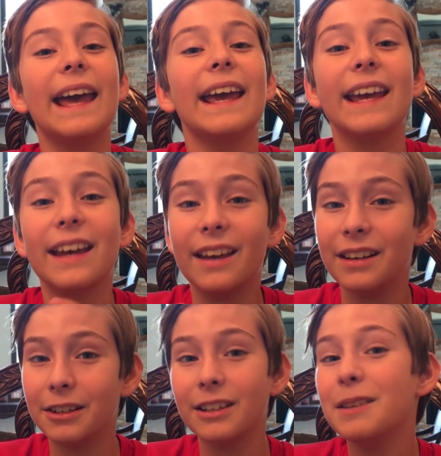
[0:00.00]

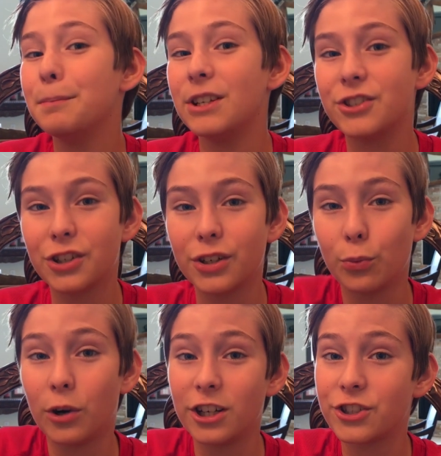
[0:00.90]
and be sure to
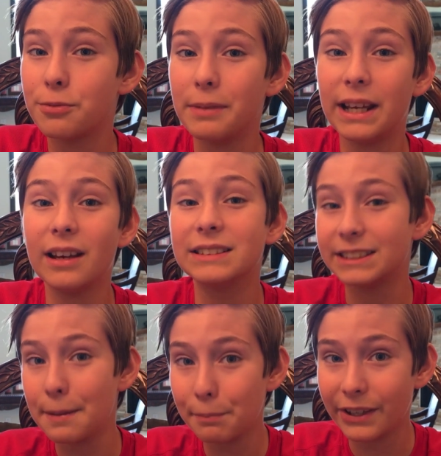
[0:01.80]
watch me
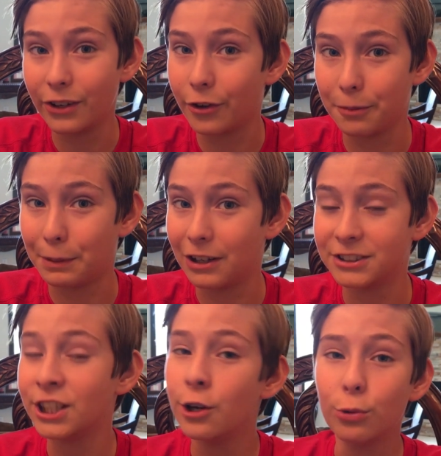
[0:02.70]
assembling all the
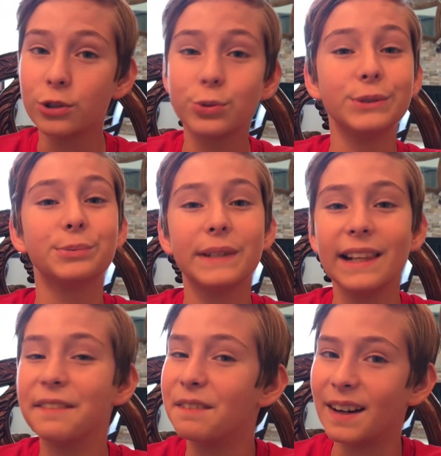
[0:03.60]
parts, which was
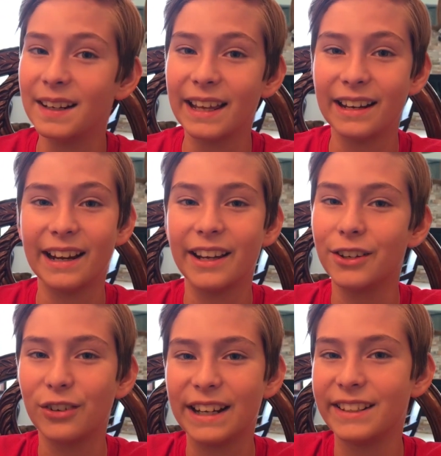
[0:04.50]
really fun and I had
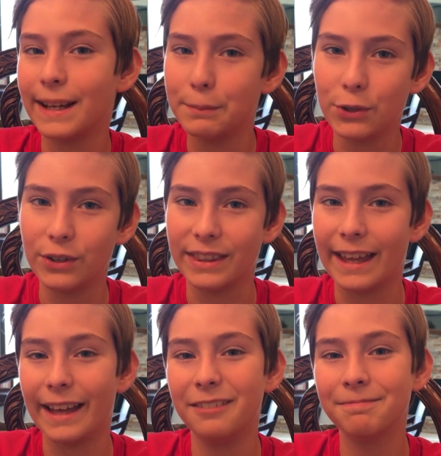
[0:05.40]
a great time doing
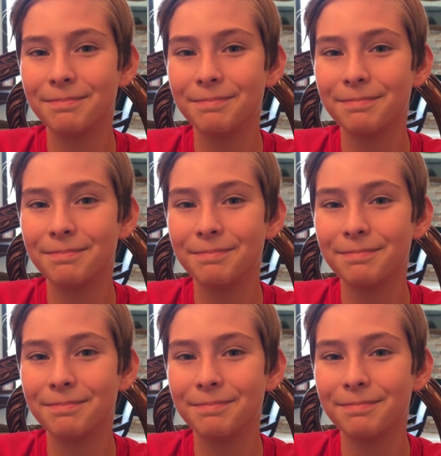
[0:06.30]
that.